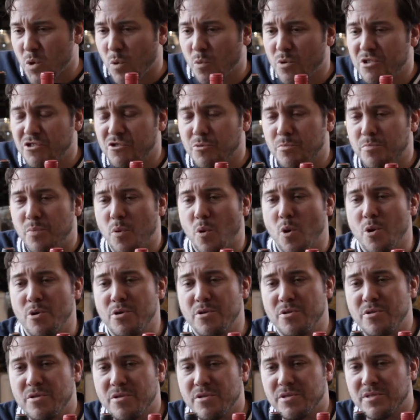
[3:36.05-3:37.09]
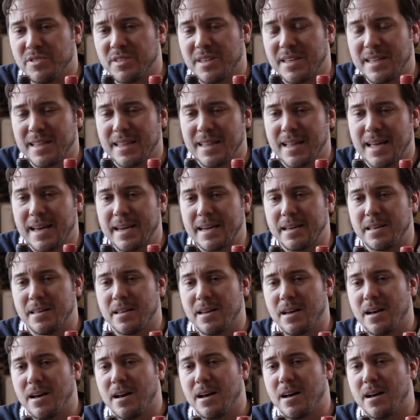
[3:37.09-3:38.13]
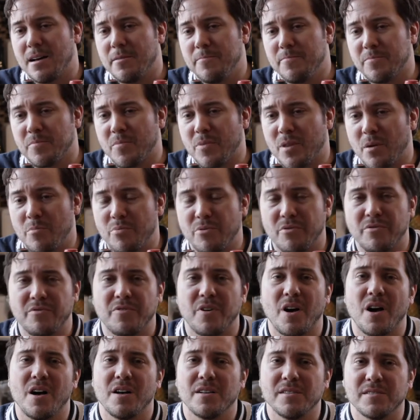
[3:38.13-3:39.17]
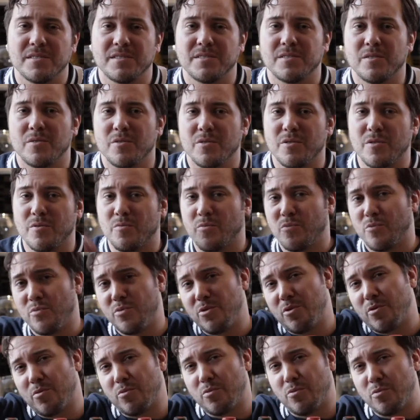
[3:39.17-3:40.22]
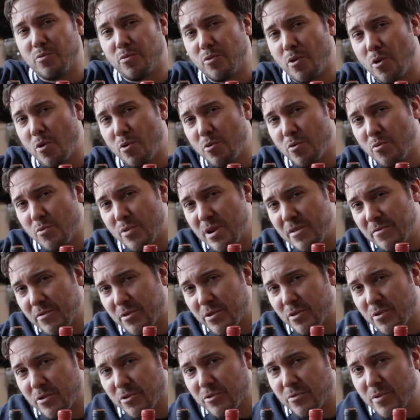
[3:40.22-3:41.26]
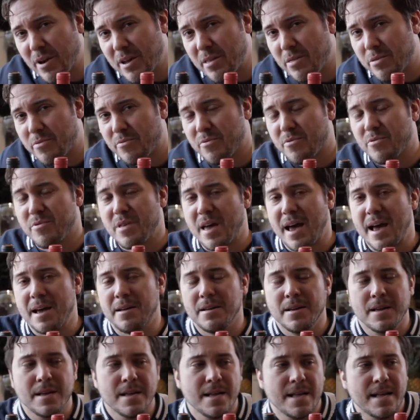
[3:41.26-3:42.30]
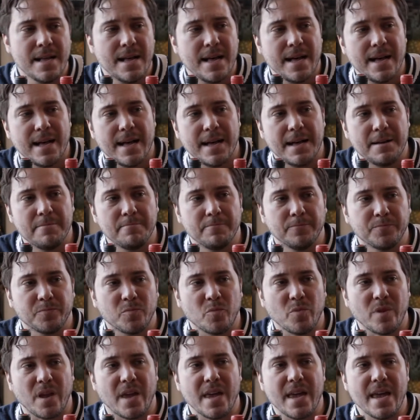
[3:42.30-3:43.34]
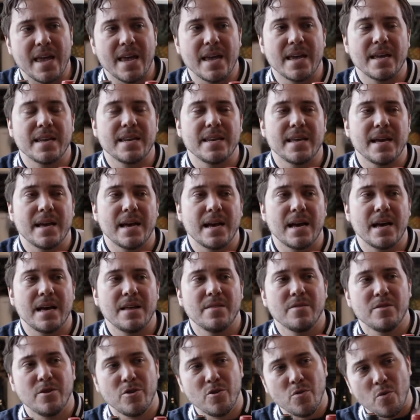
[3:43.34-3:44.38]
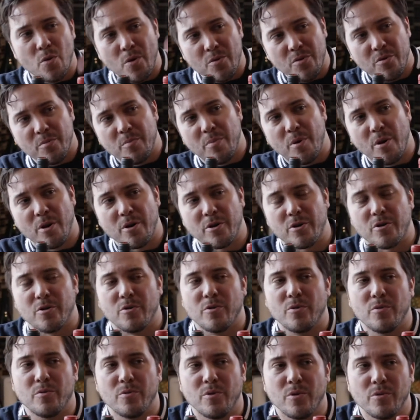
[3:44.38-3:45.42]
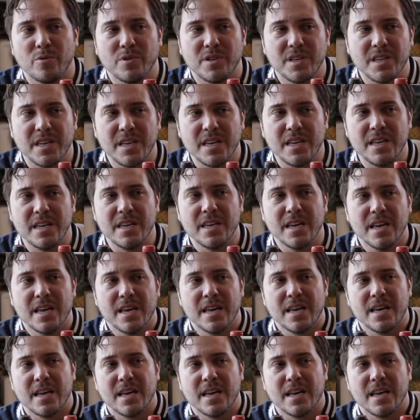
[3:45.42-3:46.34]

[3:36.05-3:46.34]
which borders like Provence, so the Rhone River goes right through that. And the northern part, Côte-Rôti,